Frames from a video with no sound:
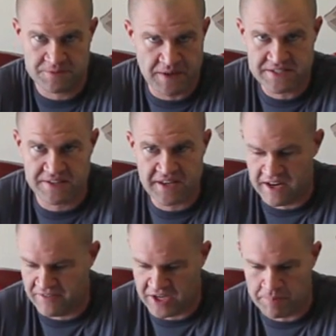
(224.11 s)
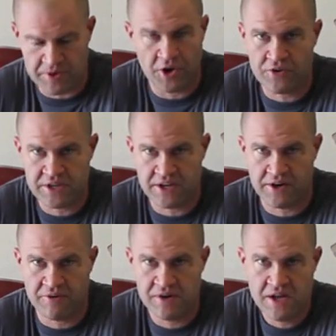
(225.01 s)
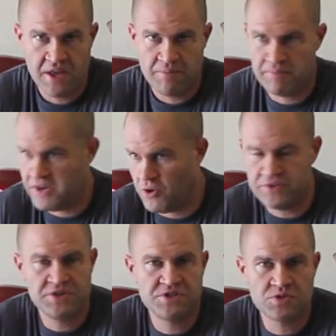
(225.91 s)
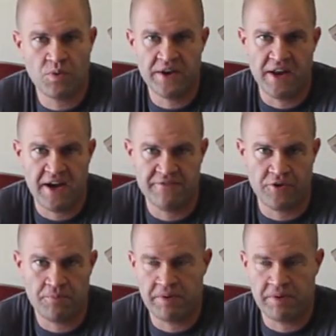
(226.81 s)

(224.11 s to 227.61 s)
It's basically kind of like a Pinokio, but it only uses one 9 volt.